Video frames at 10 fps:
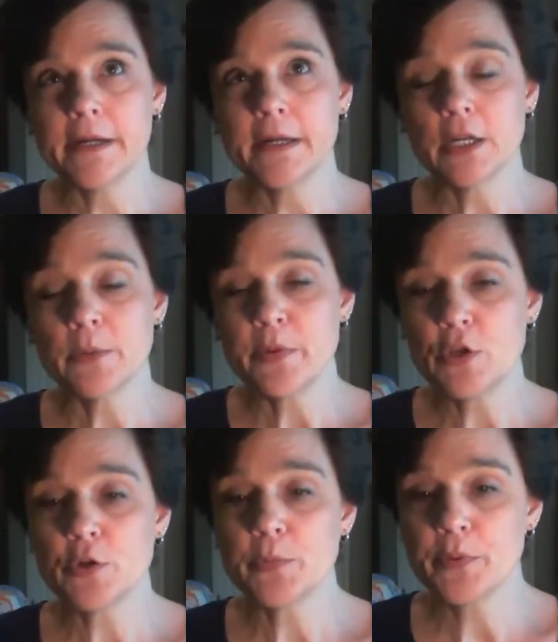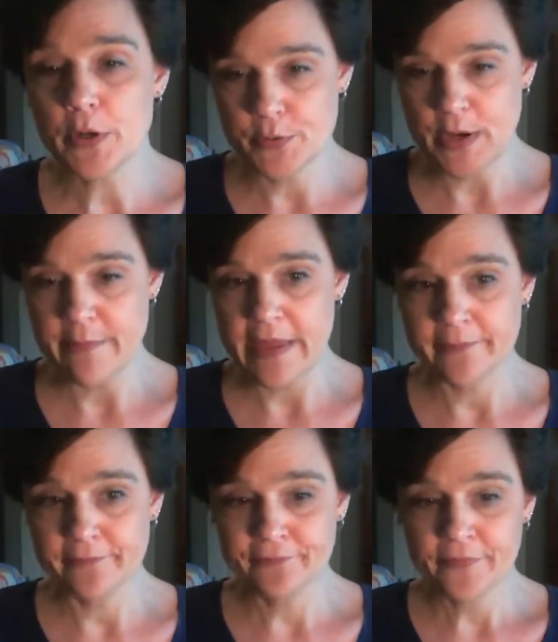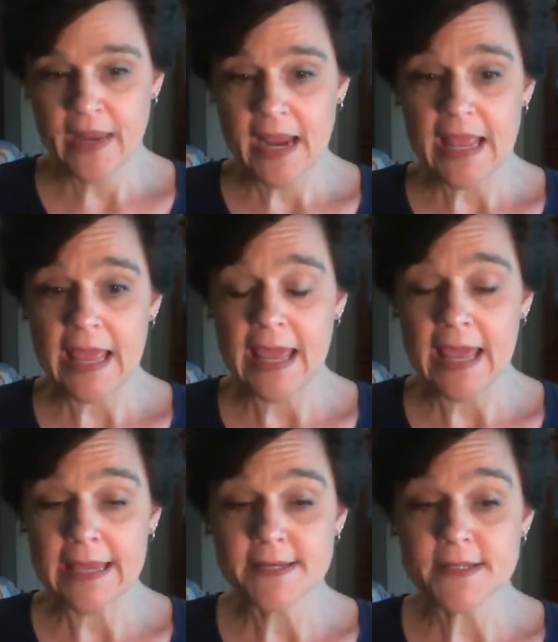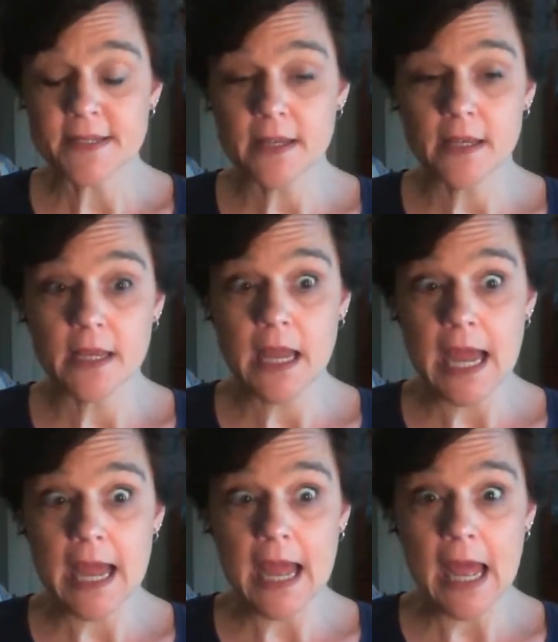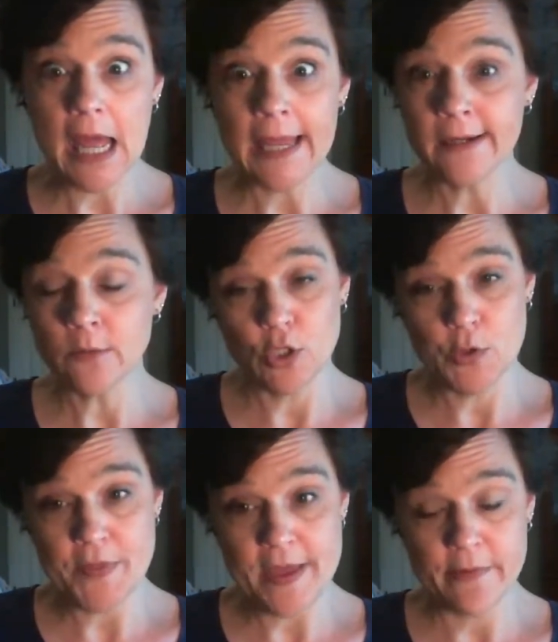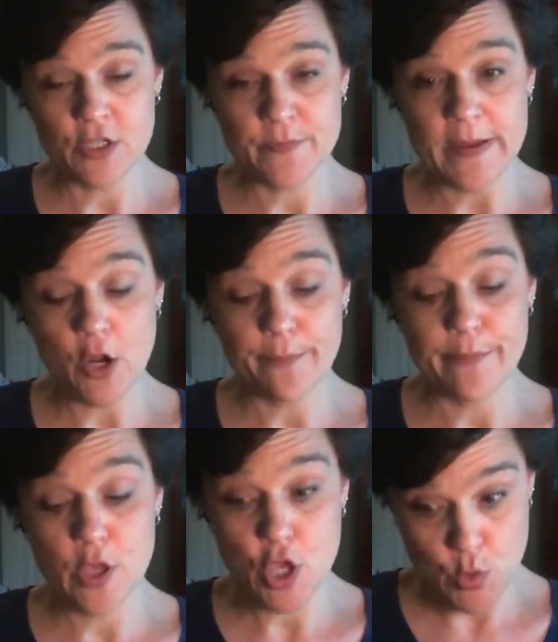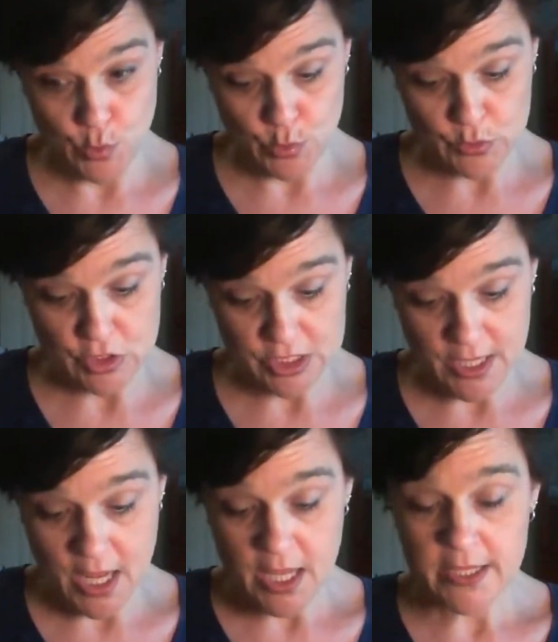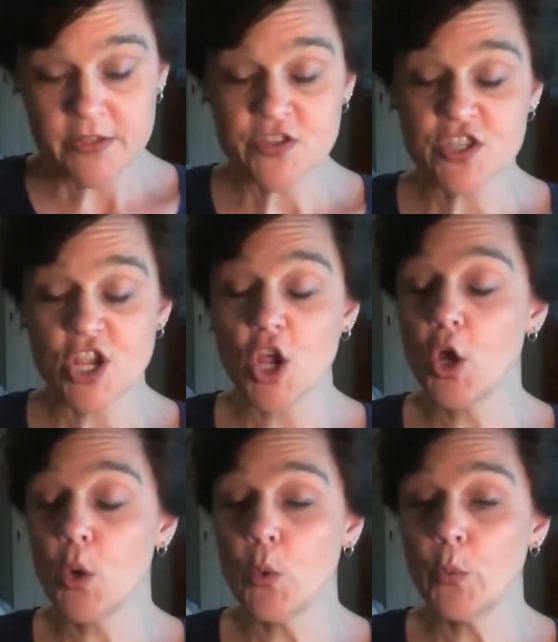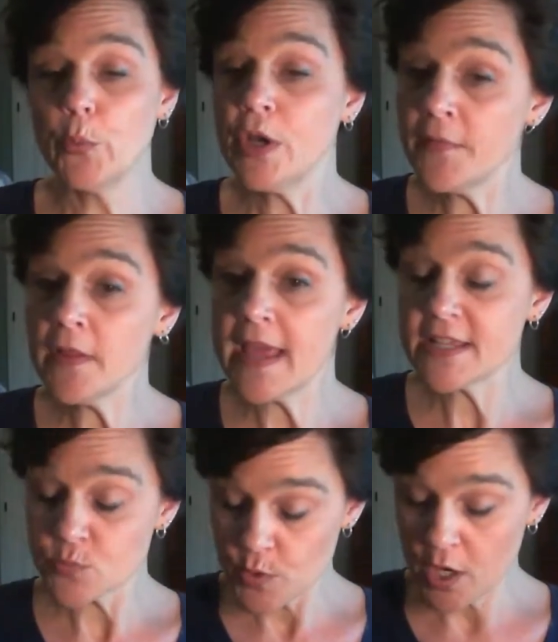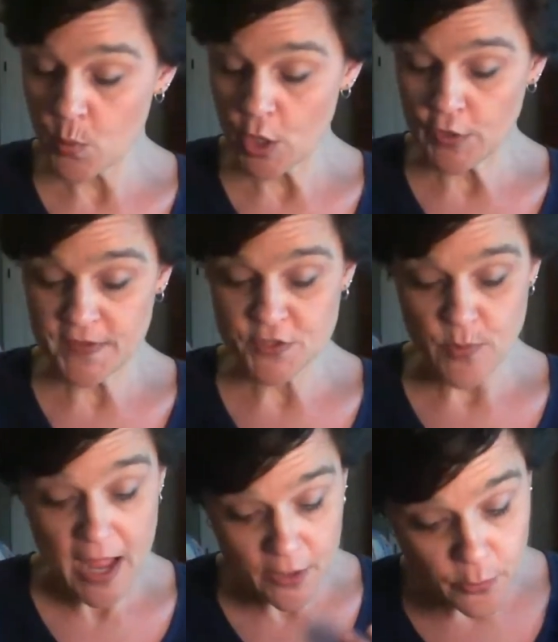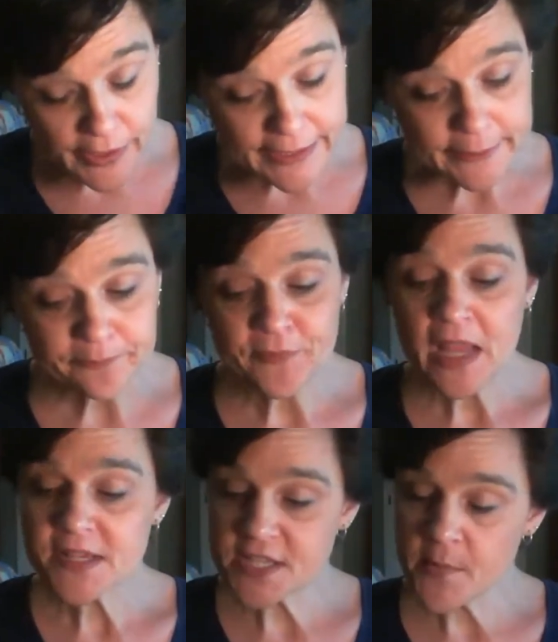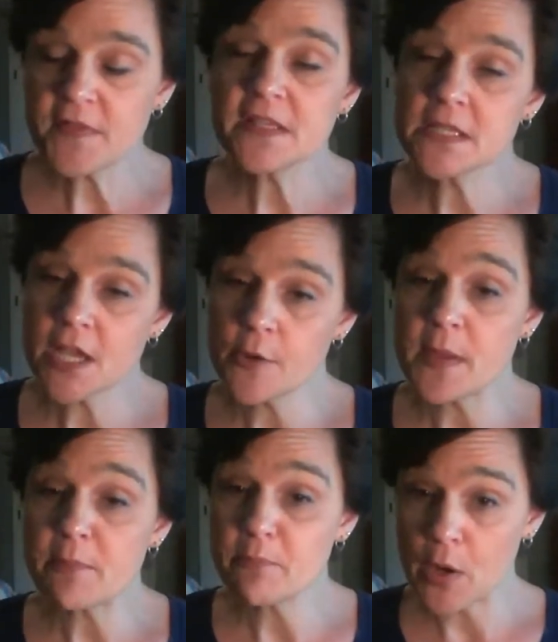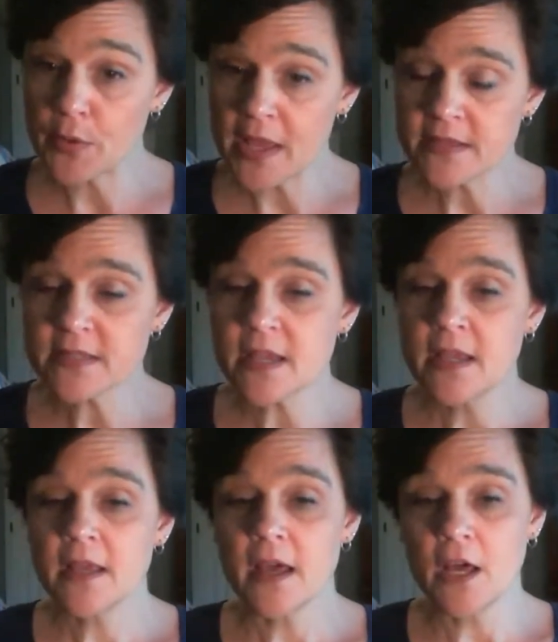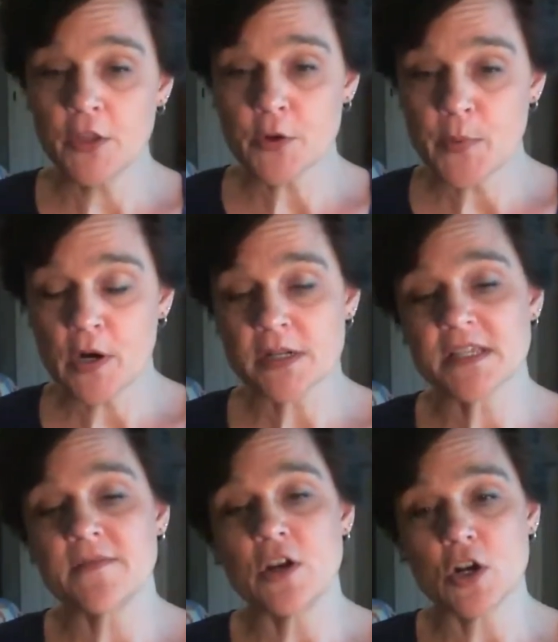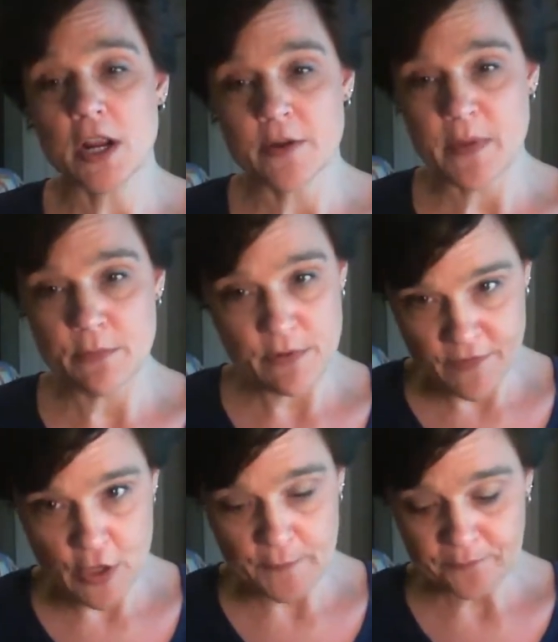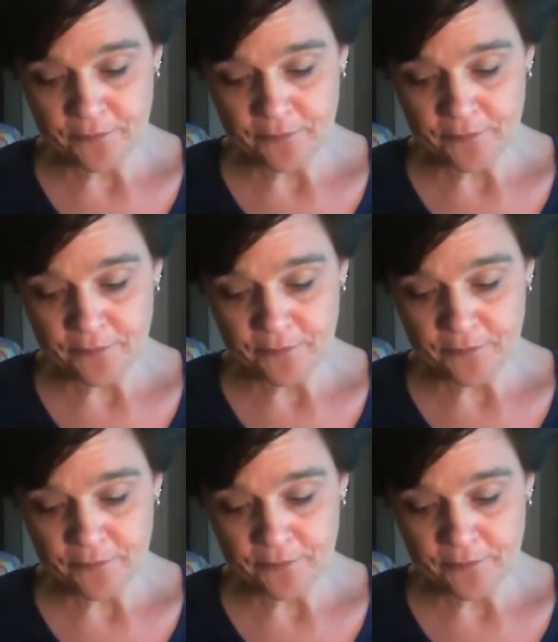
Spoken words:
computer programming, and I don't know that much about computers. So nonetheless, we're going to work on this right quick. Some of this is going to be bonus. Other parts of it are going to be review.